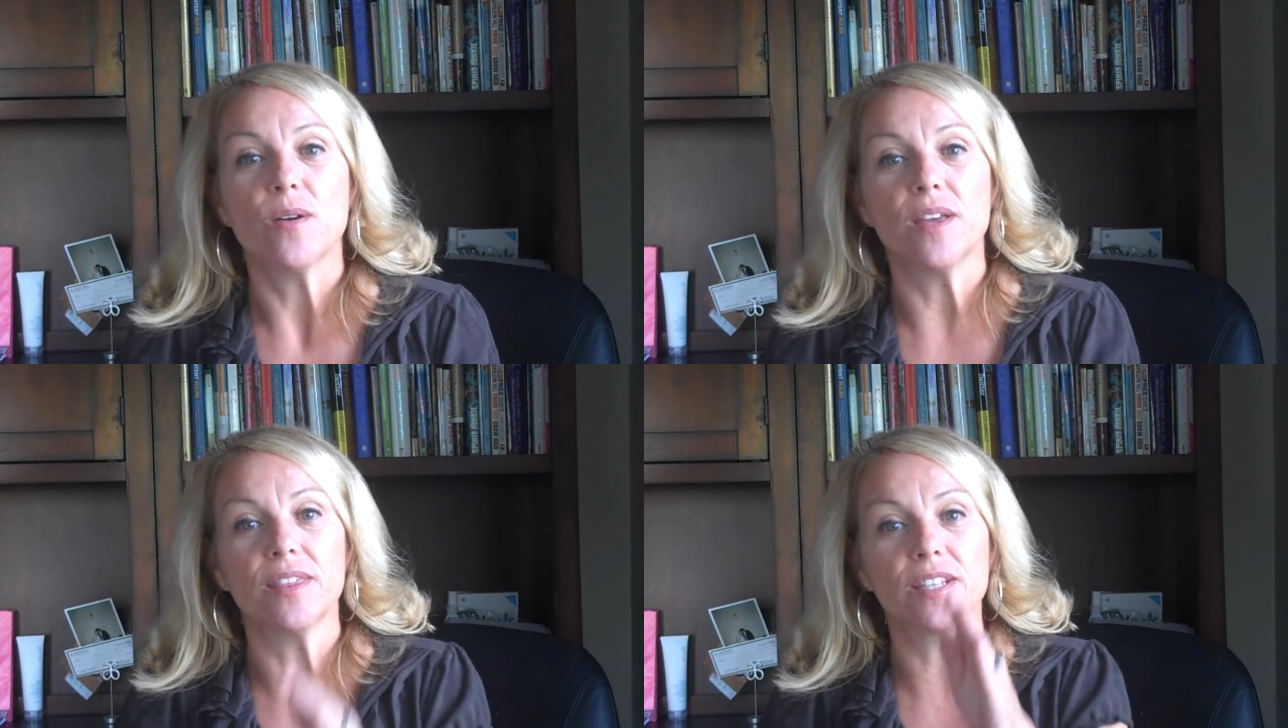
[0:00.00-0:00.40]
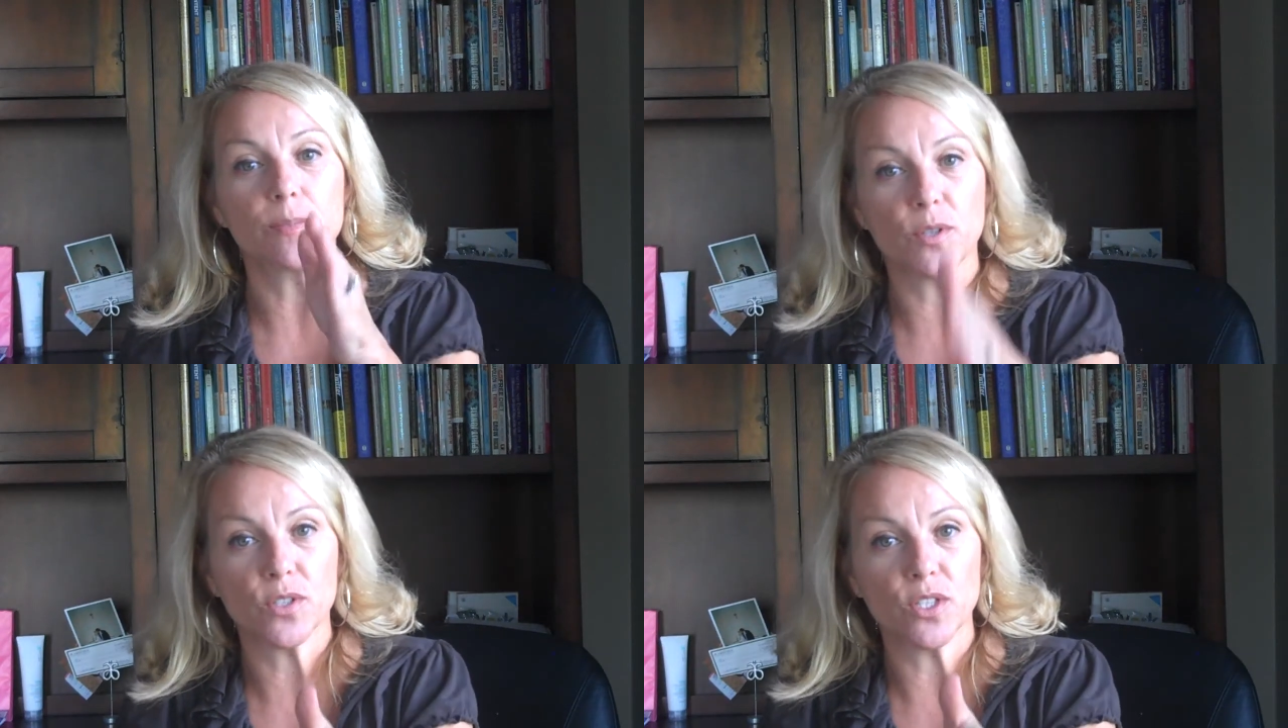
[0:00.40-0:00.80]
And
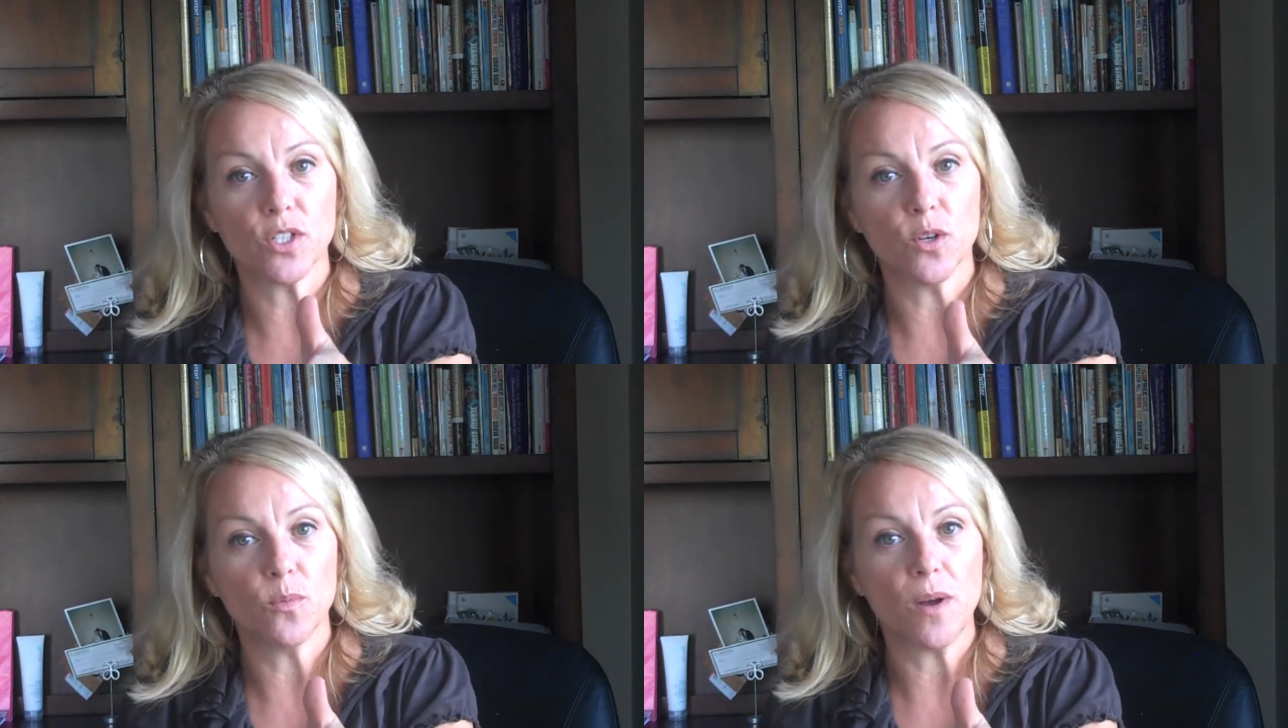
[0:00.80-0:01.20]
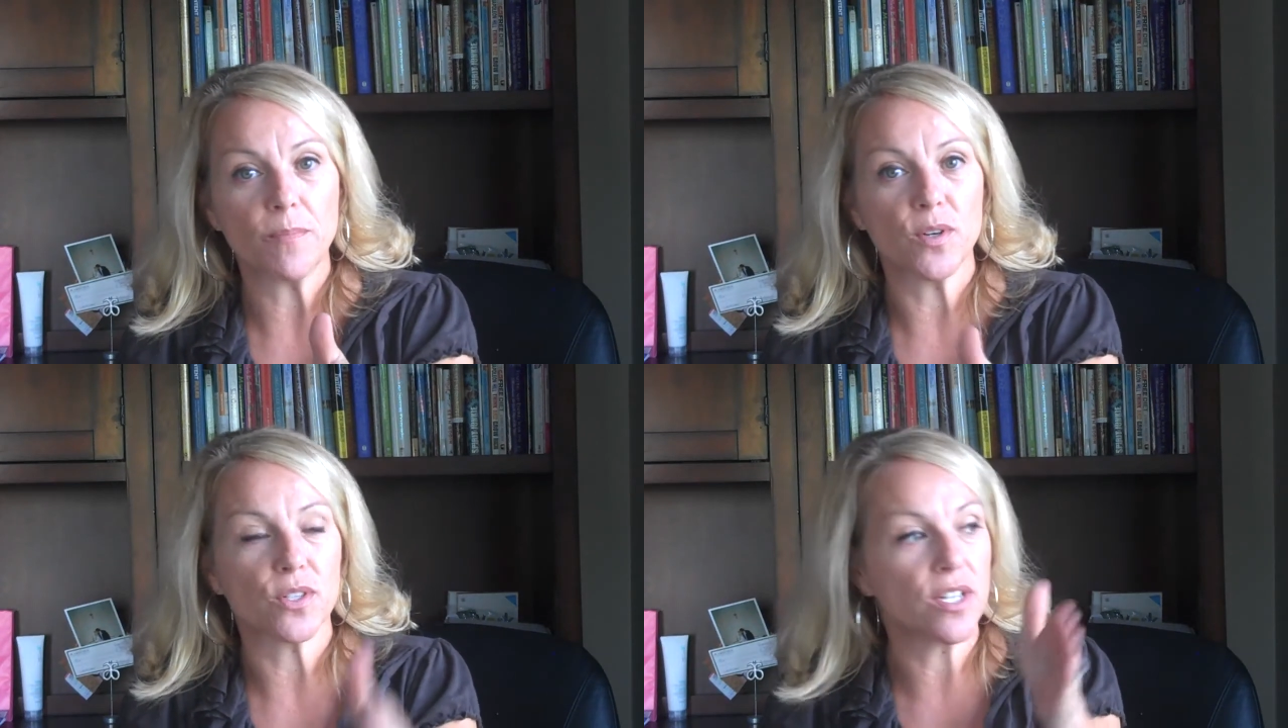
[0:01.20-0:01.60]
this person told one
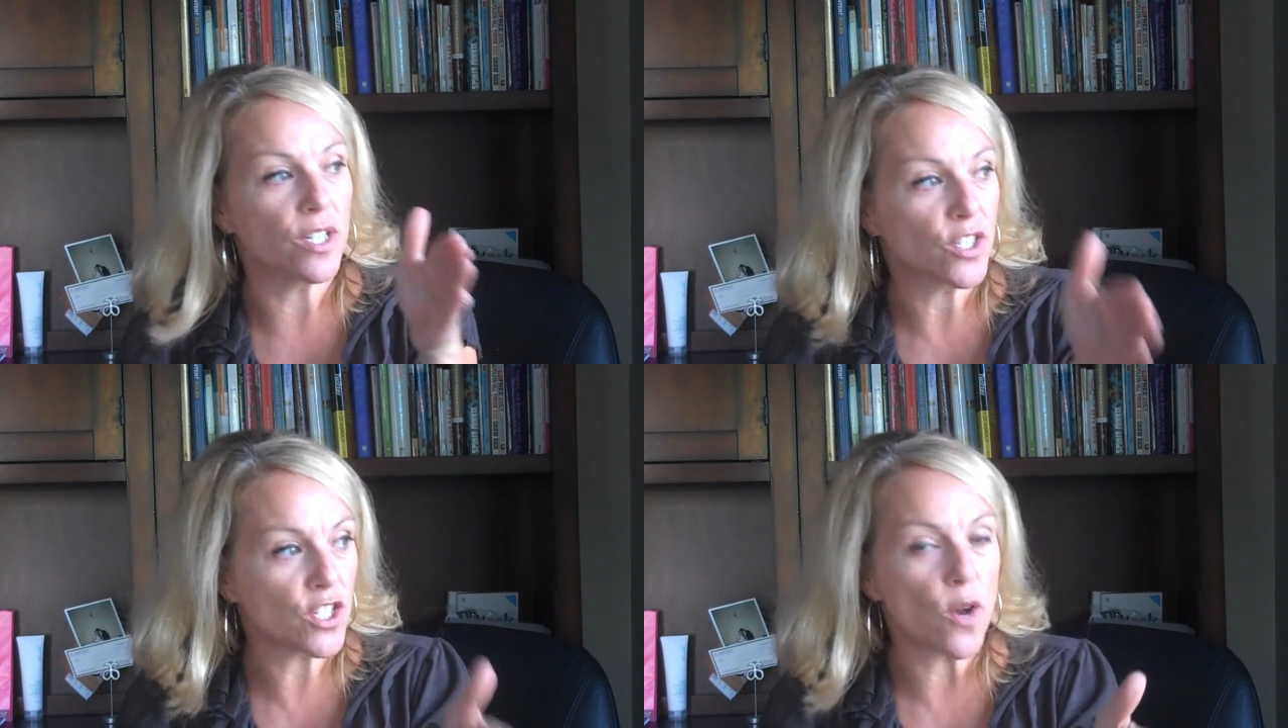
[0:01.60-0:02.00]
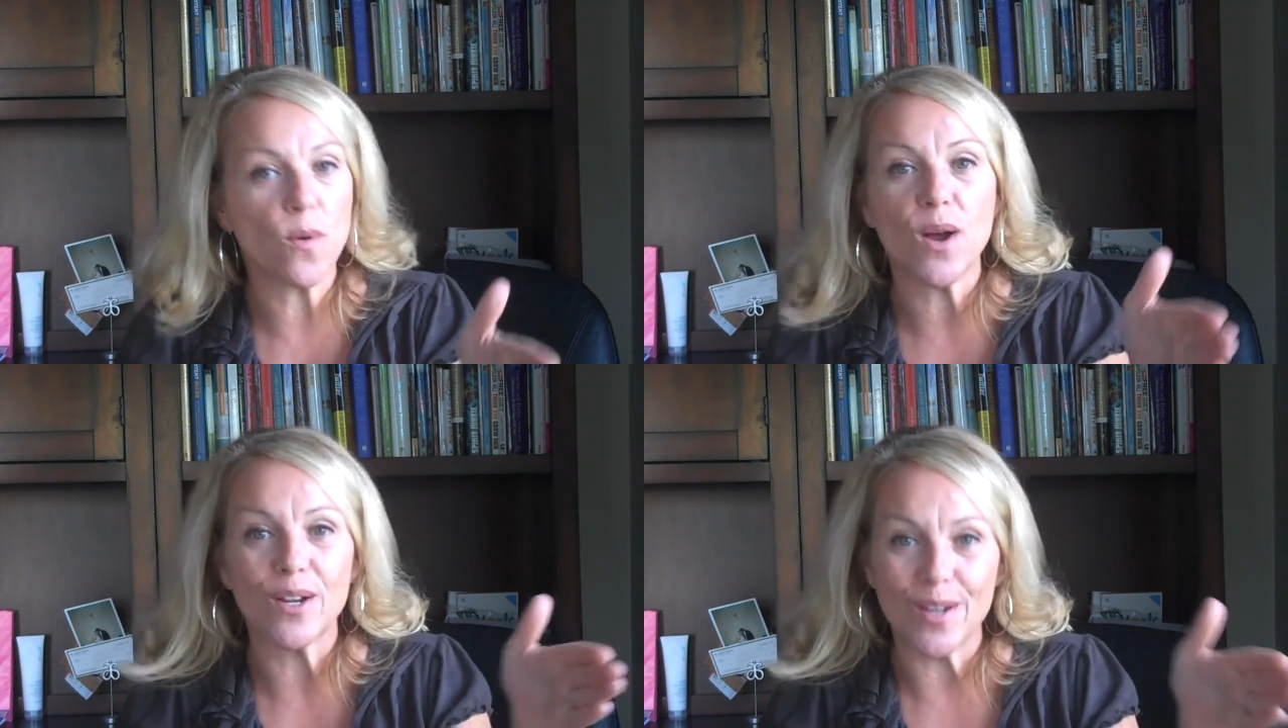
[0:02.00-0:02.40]
person, and so
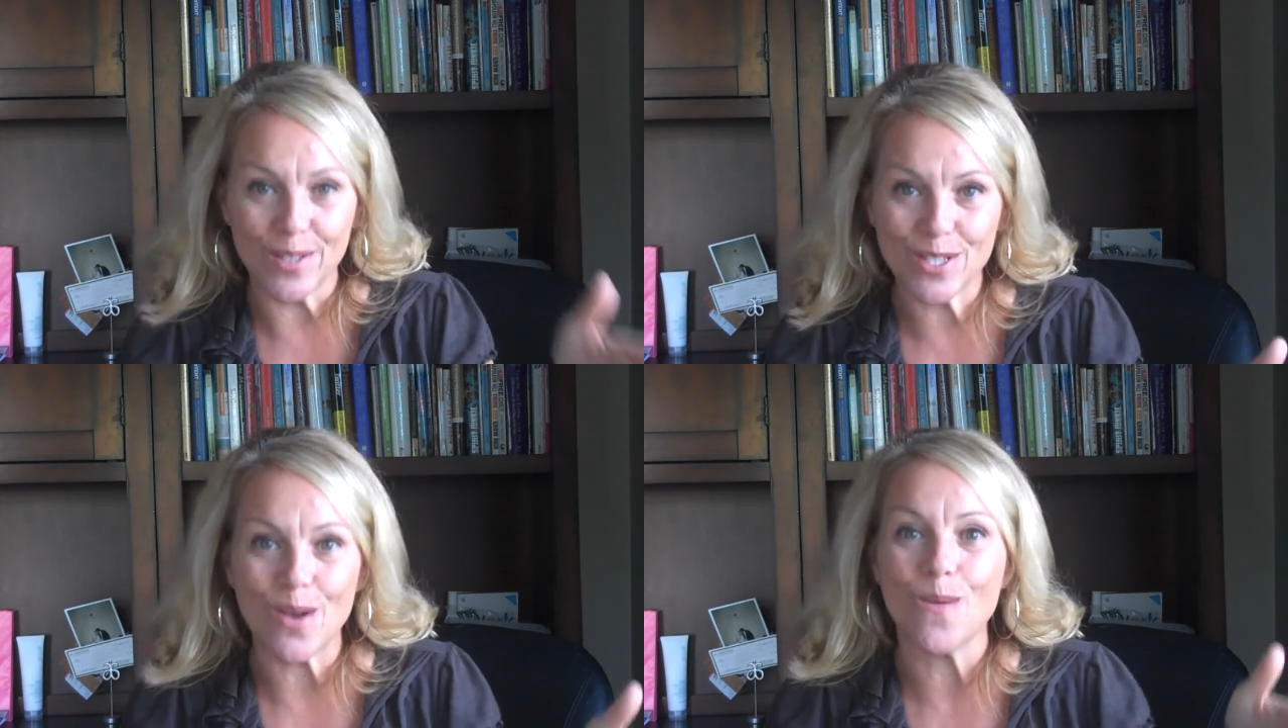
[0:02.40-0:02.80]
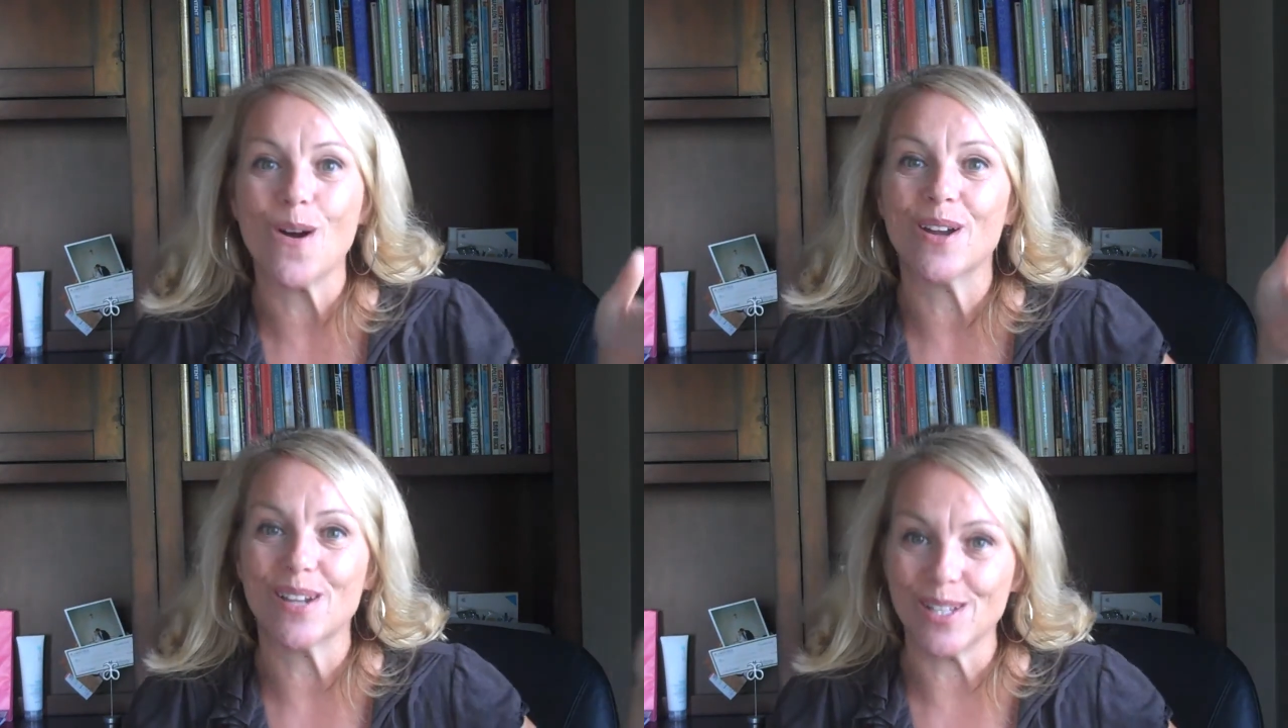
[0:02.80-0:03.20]
on, and so
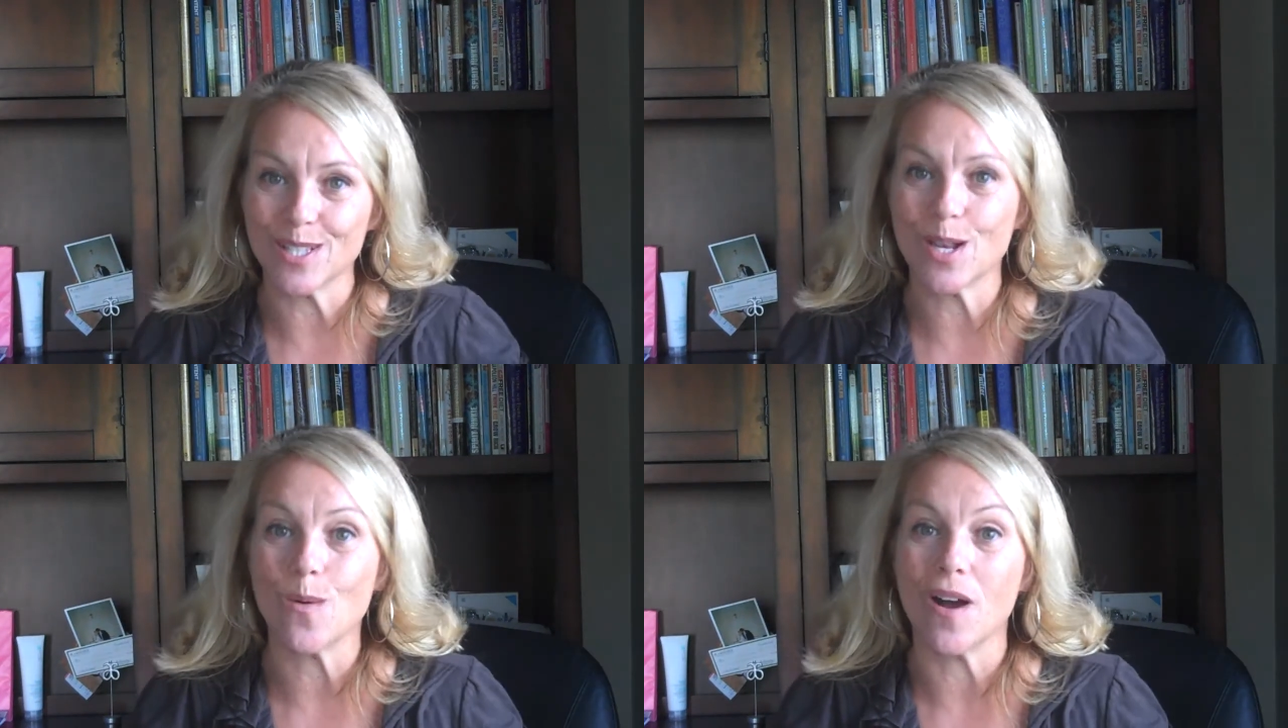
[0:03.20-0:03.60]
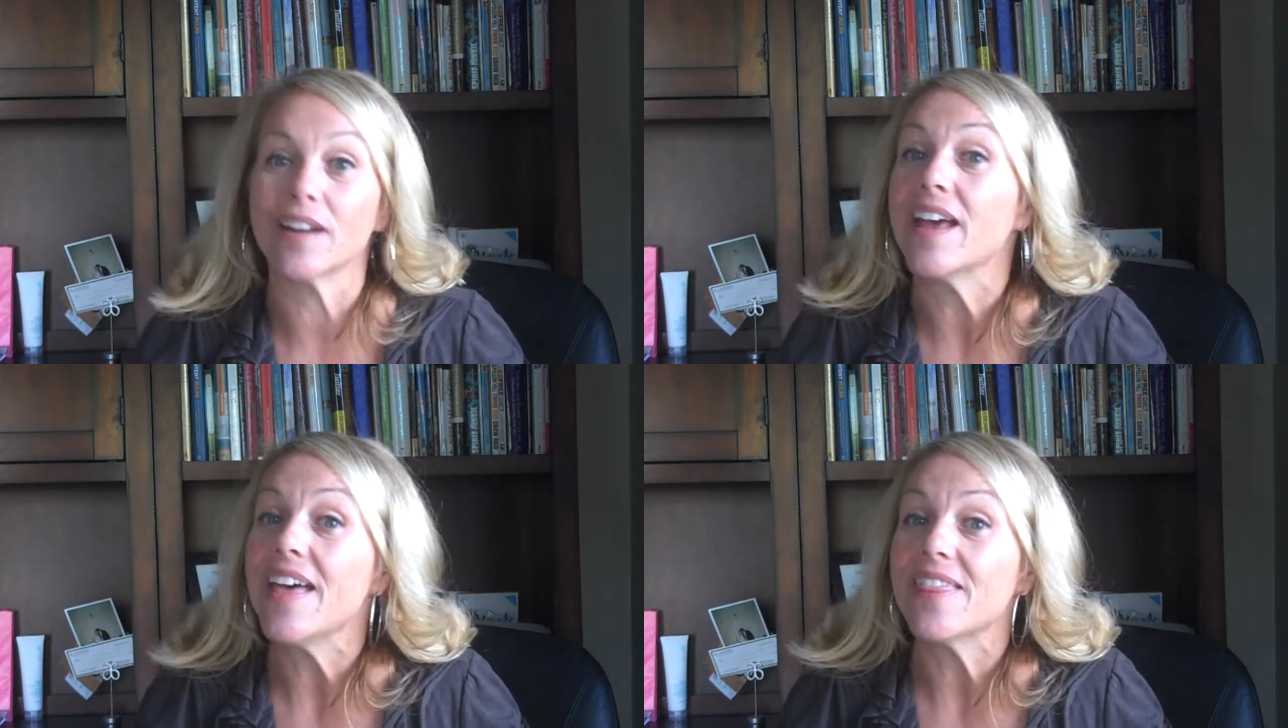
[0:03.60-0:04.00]
on, and so on.